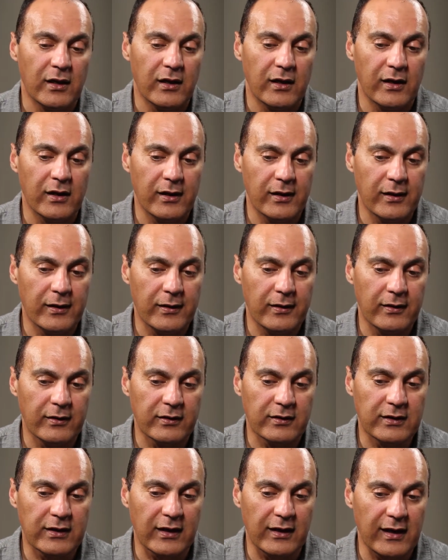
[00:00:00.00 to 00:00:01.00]

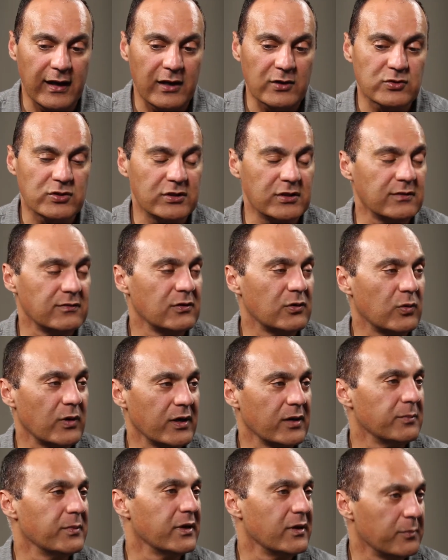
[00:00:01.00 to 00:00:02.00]
can actually give you
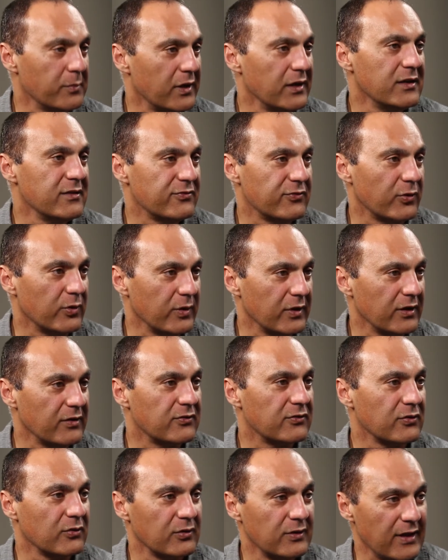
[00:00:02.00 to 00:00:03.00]
quite a bit of money for it.
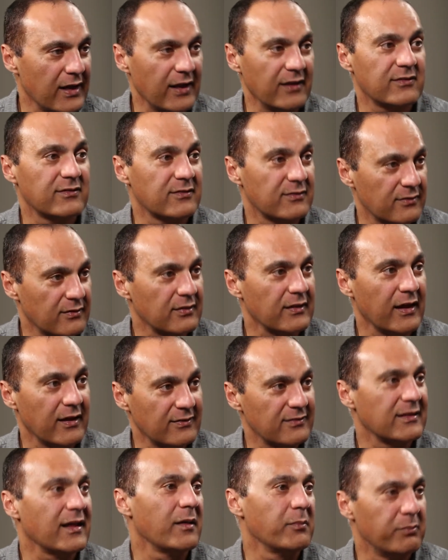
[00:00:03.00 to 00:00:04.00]
So that's
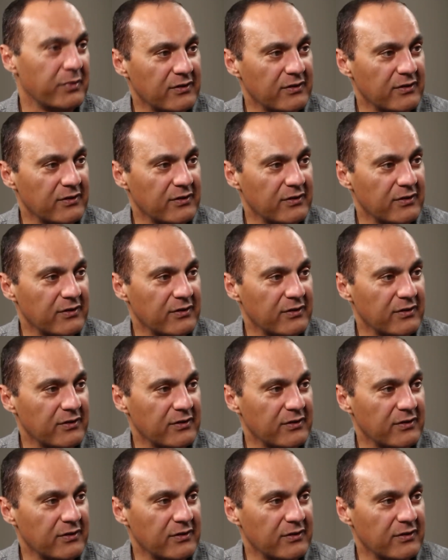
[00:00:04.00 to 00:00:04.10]
that